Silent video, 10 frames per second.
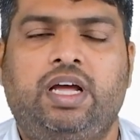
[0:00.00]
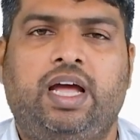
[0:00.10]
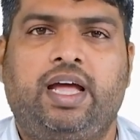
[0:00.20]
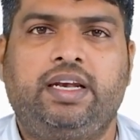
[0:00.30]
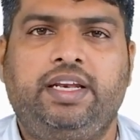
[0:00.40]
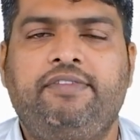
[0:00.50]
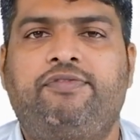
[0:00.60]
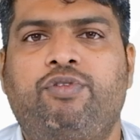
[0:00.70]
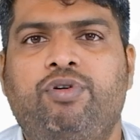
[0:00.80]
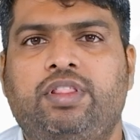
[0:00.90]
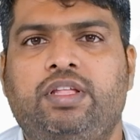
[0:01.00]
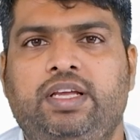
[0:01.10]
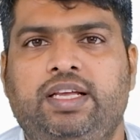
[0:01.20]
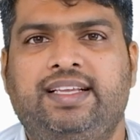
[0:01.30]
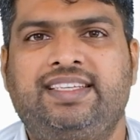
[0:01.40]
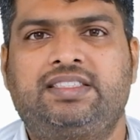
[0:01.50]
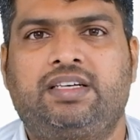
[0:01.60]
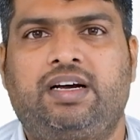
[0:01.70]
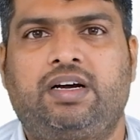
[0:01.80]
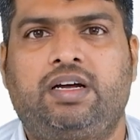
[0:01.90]
And the fourth is
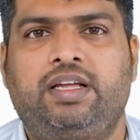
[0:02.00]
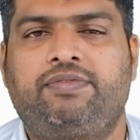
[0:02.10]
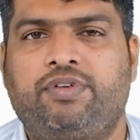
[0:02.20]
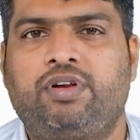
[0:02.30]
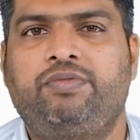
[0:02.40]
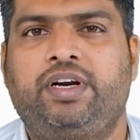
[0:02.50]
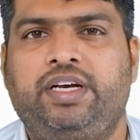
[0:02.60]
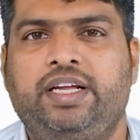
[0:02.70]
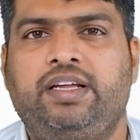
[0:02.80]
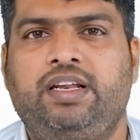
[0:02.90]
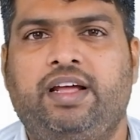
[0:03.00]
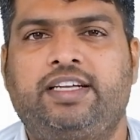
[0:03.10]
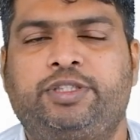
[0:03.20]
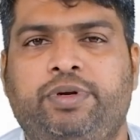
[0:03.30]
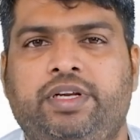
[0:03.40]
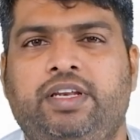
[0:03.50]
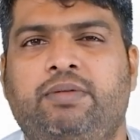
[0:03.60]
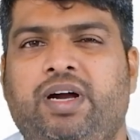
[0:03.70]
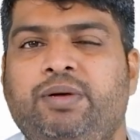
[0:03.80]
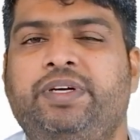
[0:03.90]
if at all we are taking the aspirin, there
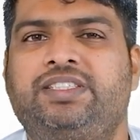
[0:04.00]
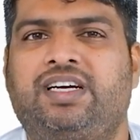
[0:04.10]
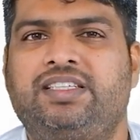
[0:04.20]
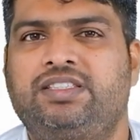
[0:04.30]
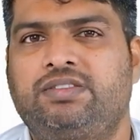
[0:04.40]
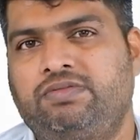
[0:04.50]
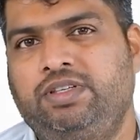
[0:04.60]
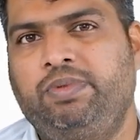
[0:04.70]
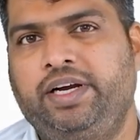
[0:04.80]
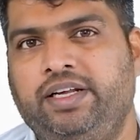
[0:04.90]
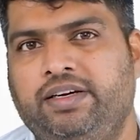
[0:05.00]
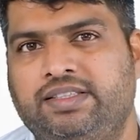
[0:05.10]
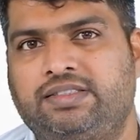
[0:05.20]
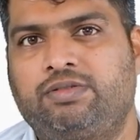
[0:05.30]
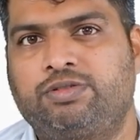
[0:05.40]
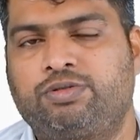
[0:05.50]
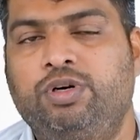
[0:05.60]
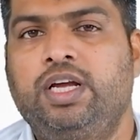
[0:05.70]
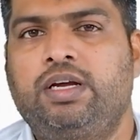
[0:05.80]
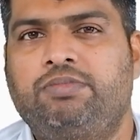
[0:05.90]
might be chances of the bleeding risk also,
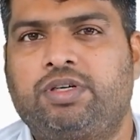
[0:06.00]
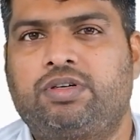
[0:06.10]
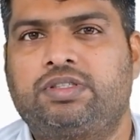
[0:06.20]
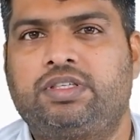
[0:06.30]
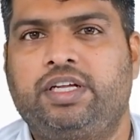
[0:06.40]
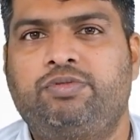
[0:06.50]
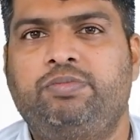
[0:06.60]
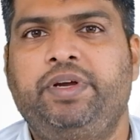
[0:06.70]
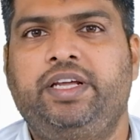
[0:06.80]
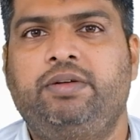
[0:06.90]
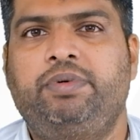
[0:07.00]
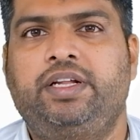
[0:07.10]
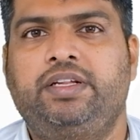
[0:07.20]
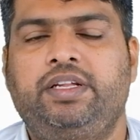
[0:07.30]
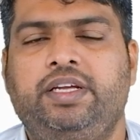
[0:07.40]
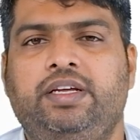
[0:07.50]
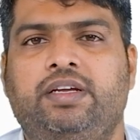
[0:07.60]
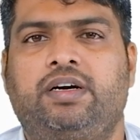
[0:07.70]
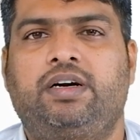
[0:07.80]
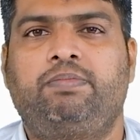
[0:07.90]
because they would be inhibiting the
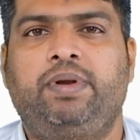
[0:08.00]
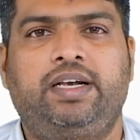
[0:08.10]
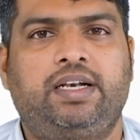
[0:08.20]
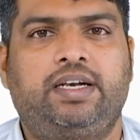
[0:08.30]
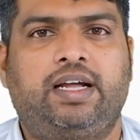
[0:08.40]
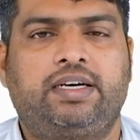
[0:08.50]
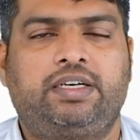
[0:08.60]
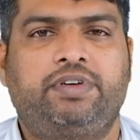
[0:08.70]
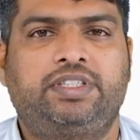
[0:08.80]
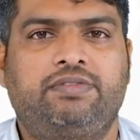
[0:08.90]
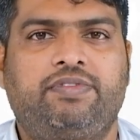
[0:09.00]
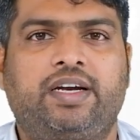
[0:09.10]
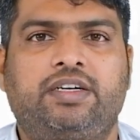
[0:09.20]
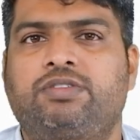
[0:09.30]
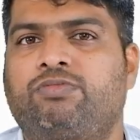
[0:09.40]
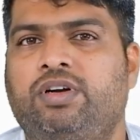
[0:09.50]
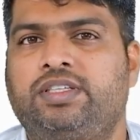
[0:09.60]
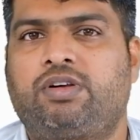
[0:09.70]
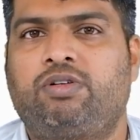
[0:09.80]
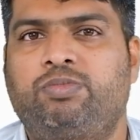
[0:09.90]
platelet activation factors called
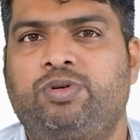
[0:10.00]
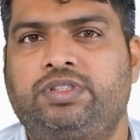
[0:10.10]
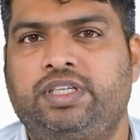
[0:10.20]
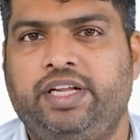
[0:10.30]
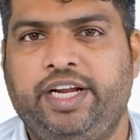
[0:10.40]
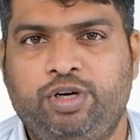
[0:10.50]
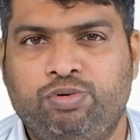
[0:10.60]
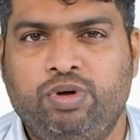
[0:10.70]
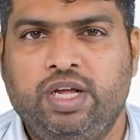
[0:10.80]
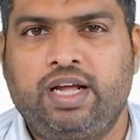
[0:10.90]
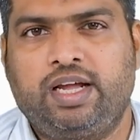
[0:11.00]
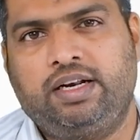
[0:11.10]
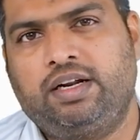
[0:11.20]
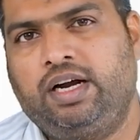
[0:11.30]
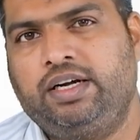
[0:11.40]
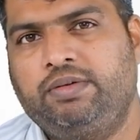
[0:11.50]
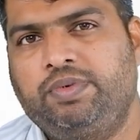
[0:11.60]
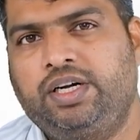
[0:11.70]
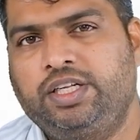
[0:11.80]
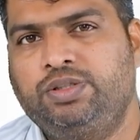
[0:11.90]
as thromboxane A2, and
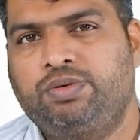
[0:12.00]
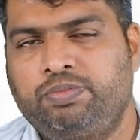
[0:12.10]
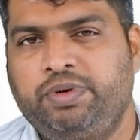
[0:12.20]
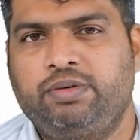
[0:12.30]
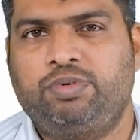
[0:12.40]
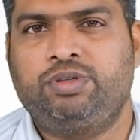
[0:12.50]
ultimately you would be able